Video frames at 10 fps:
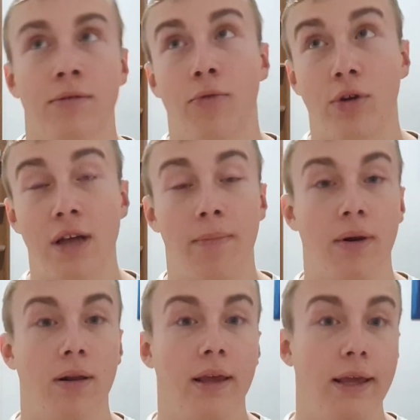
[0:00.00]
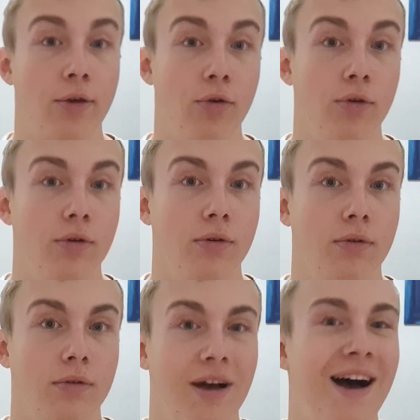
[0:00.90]
For example, iku.
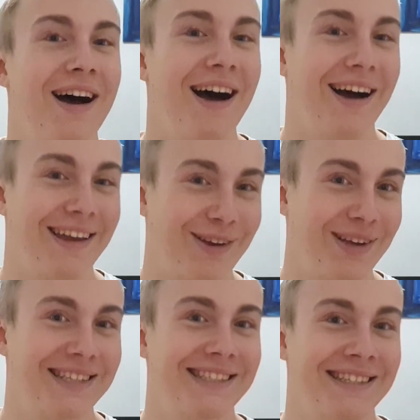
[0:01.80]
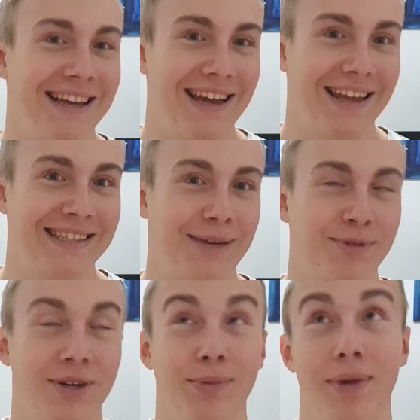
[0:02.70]
Iku is an
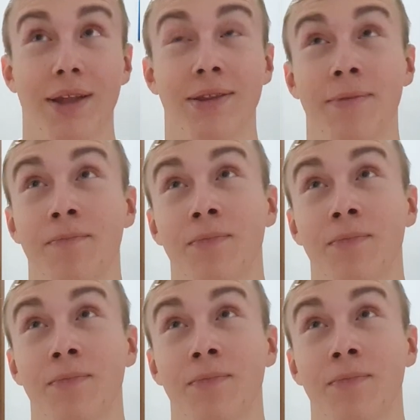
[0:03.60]
exception, but